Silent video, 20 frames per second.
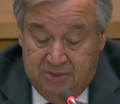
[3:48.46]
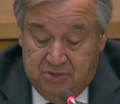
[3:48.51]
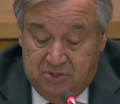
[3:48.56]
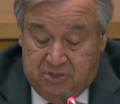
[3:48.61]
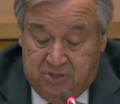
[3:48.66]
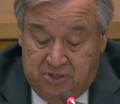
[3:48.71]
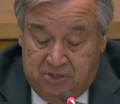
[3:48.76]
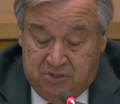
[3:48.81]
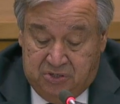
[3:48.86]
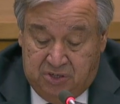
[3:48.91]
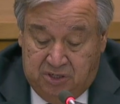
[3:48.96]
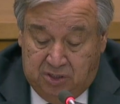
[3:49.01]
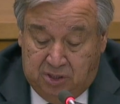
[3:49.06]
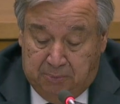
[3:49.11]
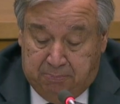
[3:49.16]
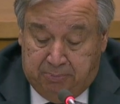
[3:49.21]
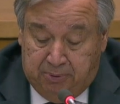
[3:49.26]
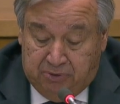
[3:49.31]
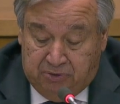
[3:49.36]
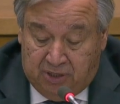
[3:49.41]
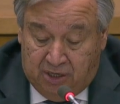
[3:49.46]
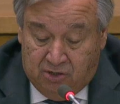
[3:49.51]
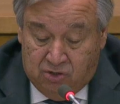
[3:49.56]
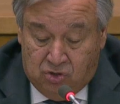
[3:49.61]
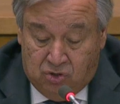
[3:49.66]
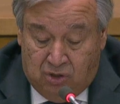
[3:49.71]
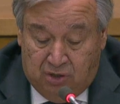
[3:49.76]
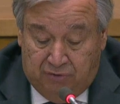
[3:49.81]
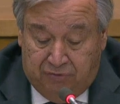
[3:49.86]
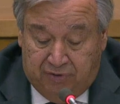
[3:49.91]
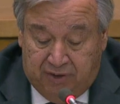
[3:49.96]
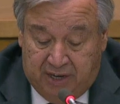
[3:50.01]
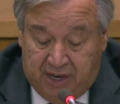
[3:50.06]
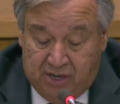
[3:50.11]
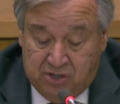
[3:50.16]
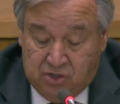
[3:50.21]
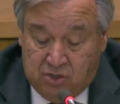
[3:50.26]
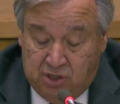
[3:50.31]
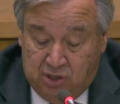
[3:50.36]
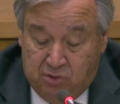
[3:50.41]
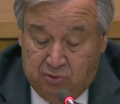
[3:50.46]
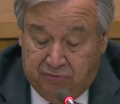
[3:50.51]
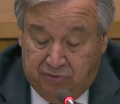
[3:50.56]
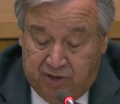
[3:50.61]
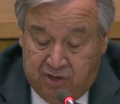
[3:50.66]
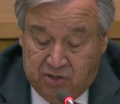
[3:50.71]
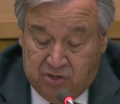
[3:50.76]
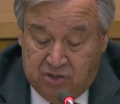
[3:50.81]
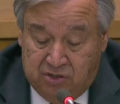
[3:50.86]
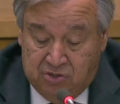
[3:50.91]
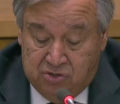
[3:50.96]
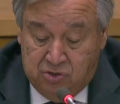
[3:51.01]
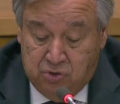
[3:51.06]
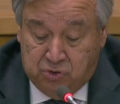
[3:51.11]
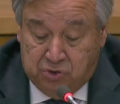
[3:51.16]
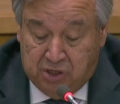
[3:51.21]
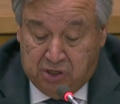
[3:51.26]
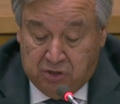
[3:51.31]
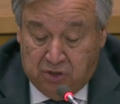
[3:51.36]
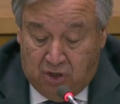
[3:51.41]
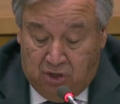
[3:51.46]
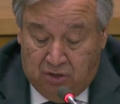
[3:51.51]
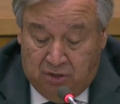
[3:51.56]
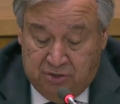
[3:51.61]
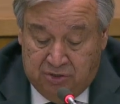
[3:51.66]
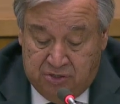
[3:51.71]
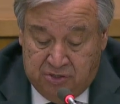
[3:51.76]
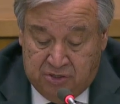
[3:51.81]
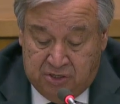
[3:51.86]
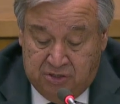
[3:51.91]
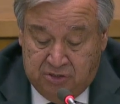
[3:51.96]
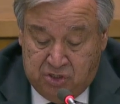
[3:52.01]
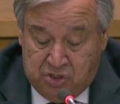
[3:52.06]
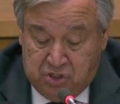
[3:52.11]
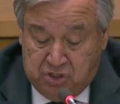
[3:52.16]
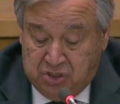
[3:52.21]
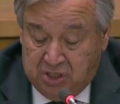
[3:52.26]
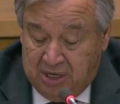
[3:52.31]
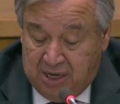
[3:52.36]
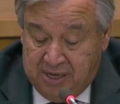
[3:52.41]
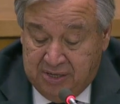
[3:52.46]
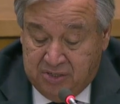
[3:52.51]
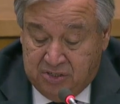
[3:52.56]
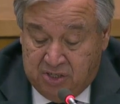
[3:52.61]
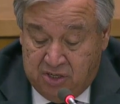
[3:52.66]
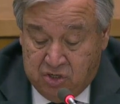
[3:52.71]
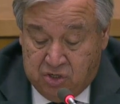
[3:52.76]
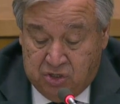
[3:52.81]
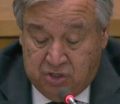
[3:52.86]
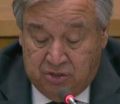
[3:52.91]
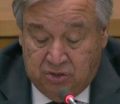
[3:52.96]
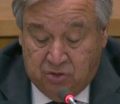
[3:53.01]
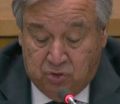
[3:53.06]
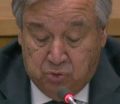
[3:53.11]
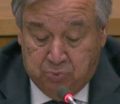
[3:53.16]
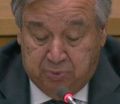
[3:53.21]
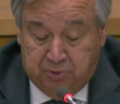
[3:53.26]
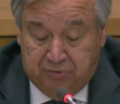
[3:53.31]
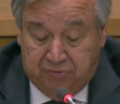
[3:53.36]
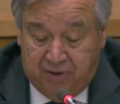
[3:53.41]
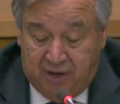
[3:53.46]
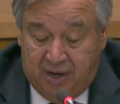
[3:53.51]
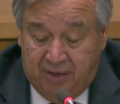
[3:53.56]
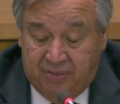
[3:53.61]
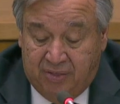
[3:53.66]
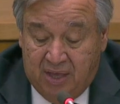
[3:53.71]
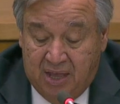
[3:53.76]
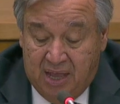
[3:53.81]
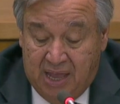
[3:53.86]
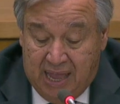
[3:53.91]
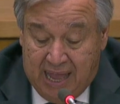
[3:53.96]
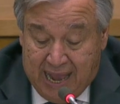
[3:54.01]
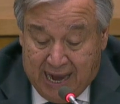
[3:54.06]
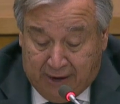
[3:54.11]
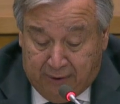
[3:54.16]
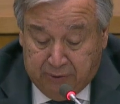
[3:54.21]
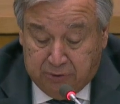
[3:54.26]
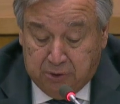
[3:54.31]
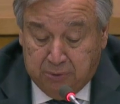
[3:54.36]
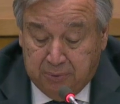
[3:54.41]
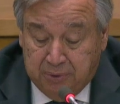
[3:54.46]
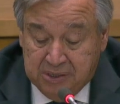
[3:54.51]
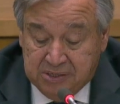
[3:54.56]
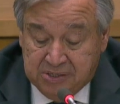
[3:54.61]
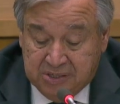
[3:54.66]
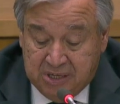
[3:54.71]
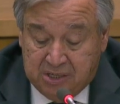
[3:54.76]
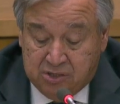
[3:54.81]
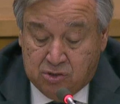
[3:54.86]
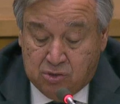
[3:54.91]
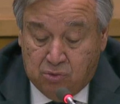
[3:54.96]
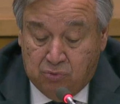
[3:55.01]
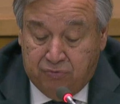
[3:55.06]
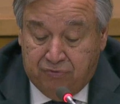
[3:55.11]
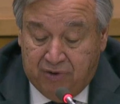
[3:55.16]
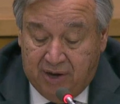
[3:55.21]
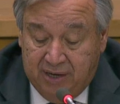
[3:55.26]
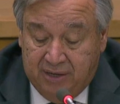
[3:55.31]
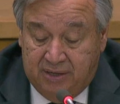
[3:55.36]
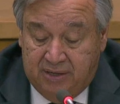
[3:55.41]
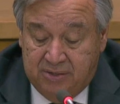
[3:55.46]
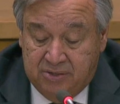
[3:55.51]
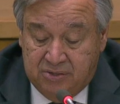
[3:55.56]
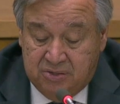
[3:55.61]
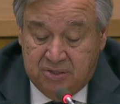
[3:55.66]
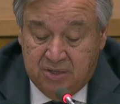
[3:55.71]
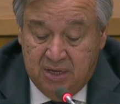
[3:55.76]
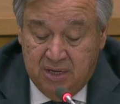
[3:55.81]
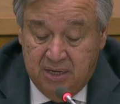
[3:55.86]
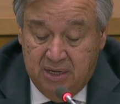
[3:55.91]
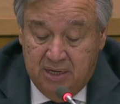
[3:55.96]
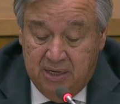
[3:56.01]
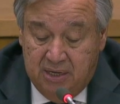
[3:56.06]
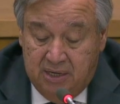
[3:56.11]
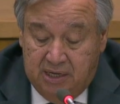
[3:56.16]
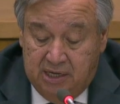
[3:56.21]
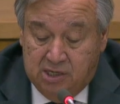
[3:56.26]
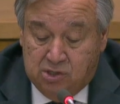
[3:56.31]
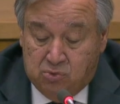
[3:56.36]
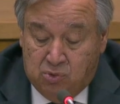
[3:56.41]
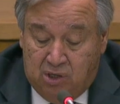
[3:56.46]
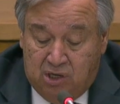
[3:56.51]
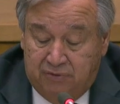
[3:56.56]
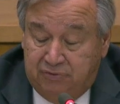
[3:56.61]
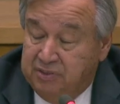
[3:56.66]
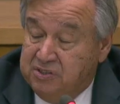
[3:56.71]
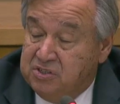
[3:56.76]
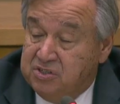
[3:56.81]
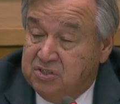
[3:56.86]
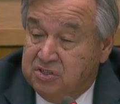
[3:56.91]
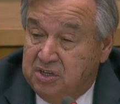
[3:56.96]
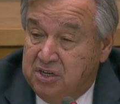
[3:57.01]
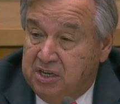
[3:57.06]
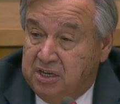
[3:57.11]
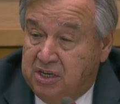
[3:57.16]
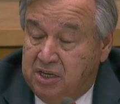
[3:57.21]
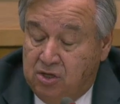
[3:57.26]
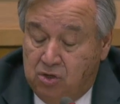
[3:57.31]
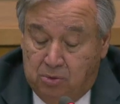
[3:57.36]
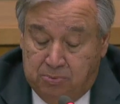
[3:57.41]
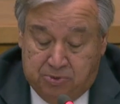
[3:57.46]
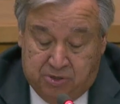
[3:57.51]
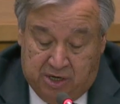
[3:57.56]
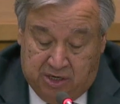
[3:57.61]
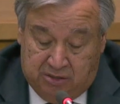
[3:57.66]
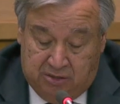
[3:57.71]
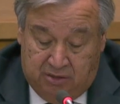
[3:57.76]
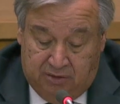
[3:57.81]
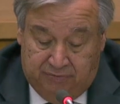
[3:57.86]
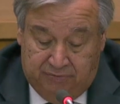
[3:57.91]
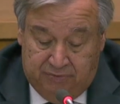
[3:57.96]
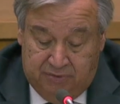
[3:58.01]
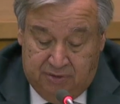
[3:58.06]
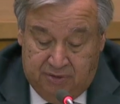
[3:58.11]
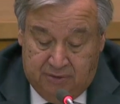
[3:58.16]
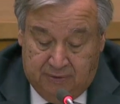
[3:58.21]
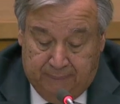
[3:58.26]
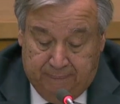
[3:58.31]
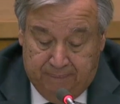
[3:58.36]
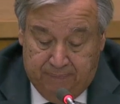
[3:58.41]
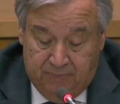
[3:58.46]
Seizing the potential of financial innovations, new technologies, and digitalization to provide equitable access to finance is one of its three key objectives.